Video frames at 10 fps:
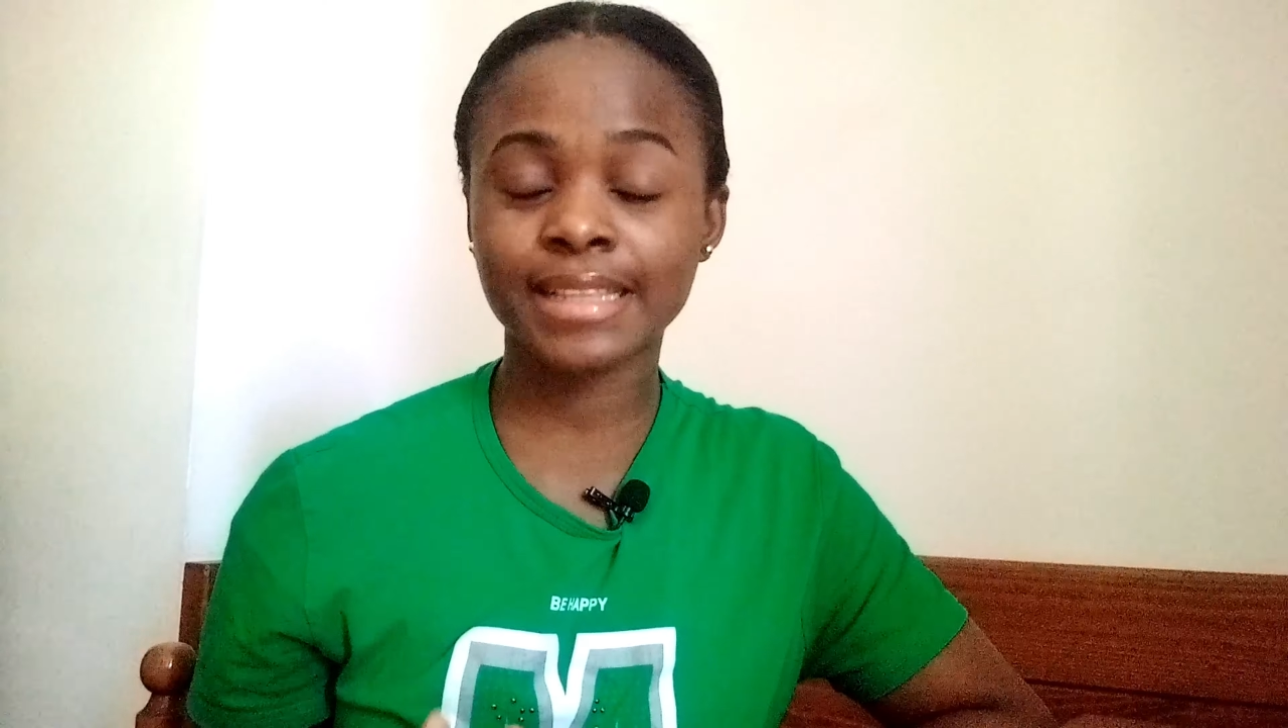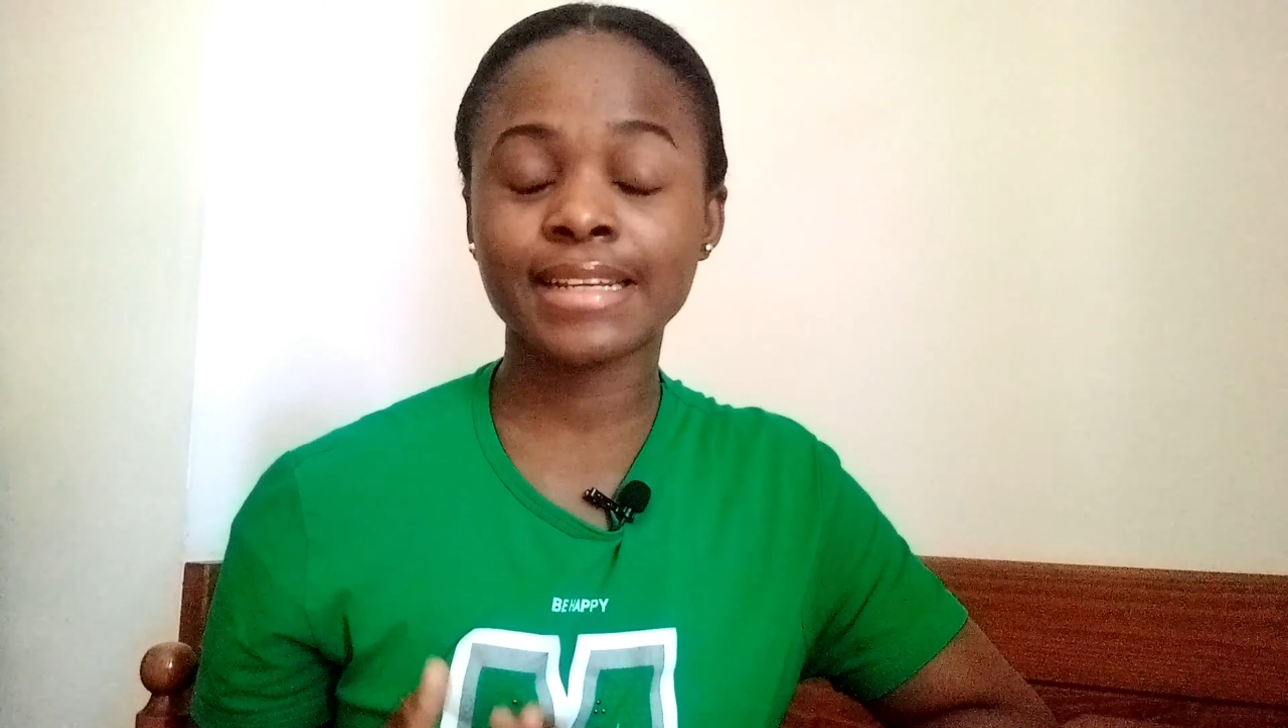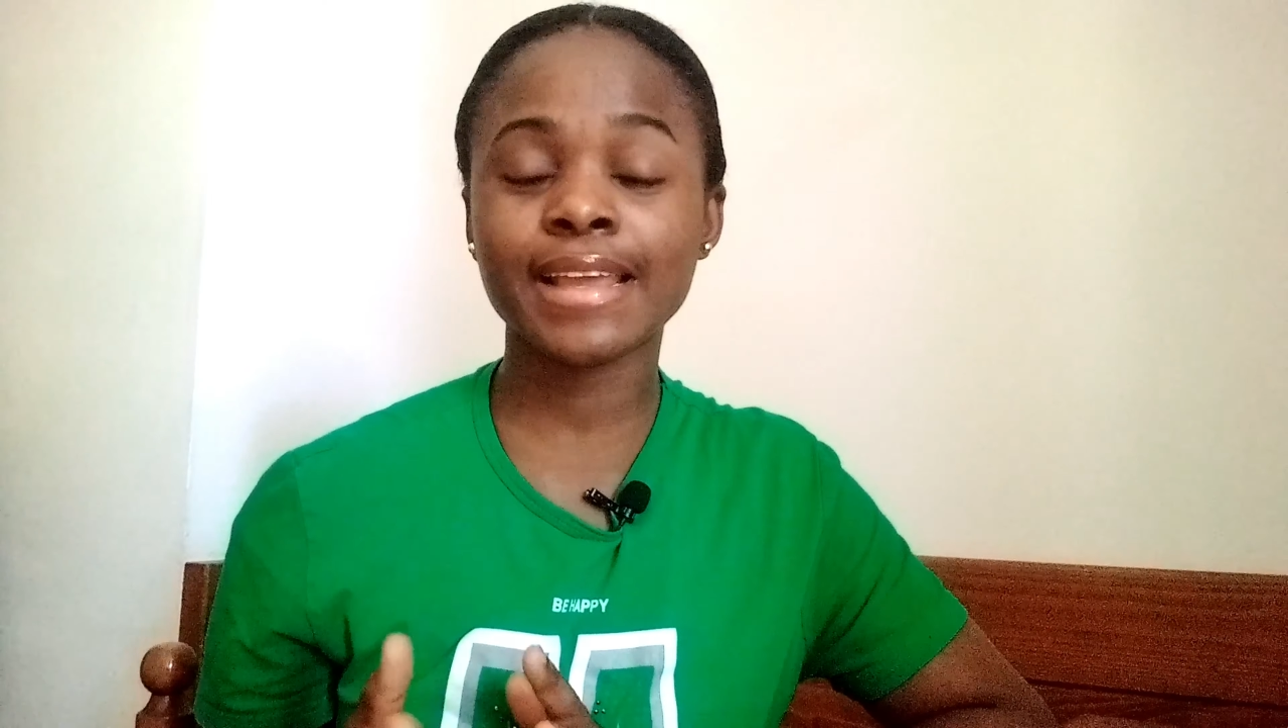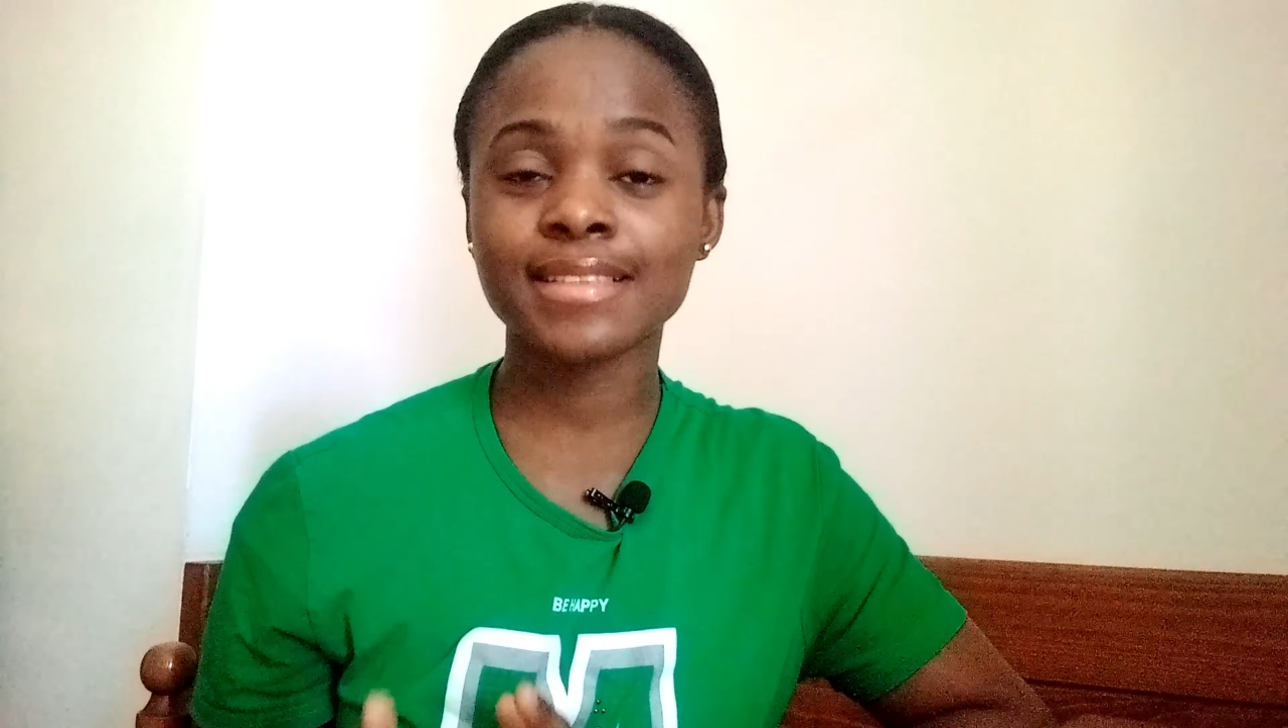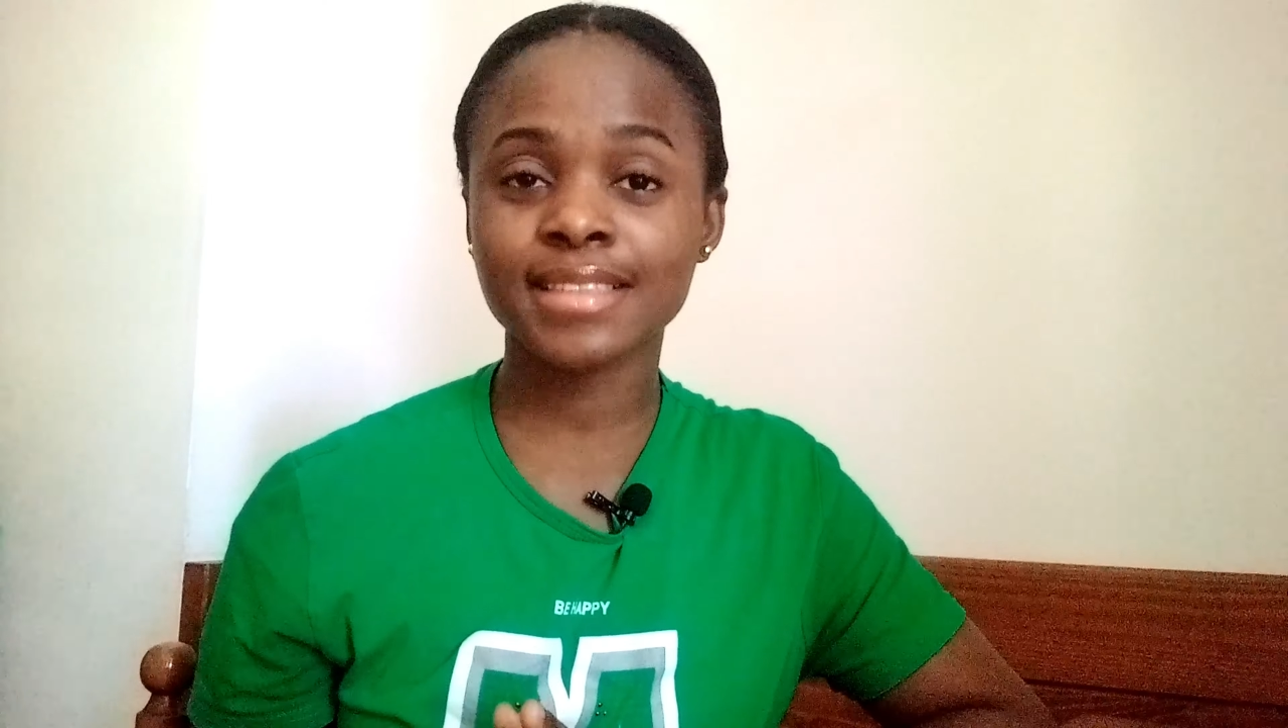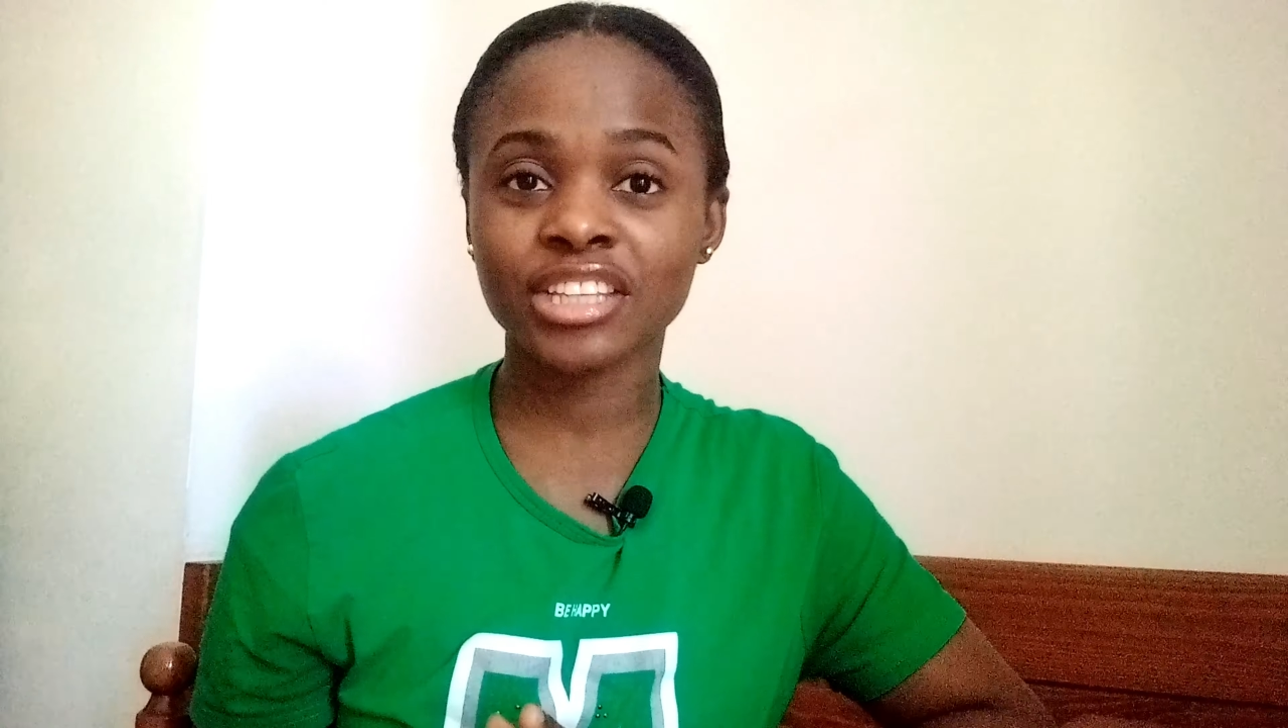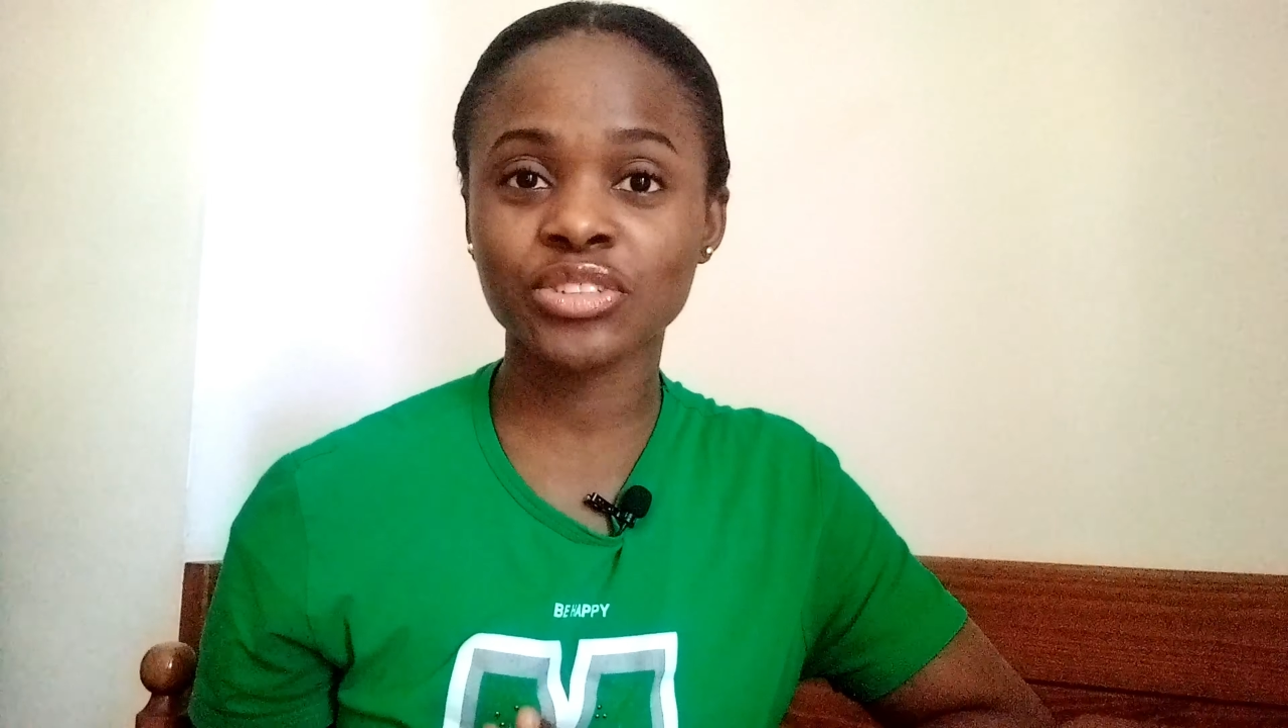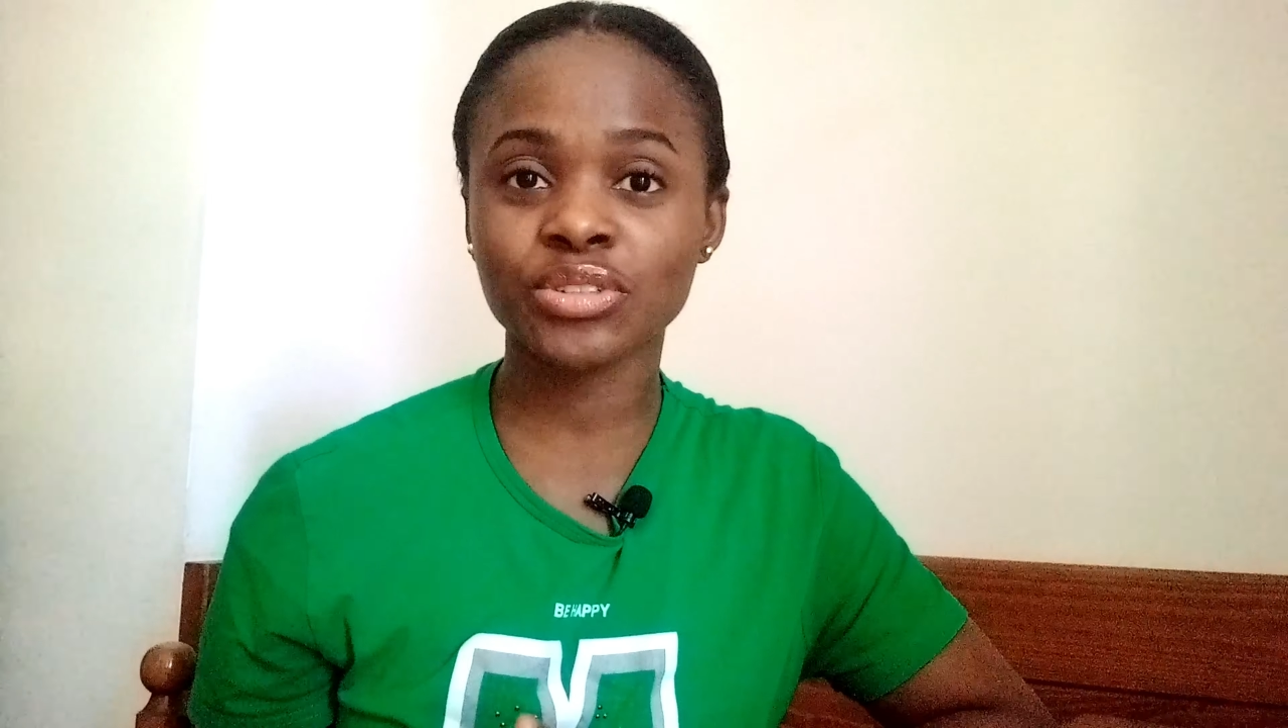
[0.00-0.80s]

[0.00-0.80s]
the next thing to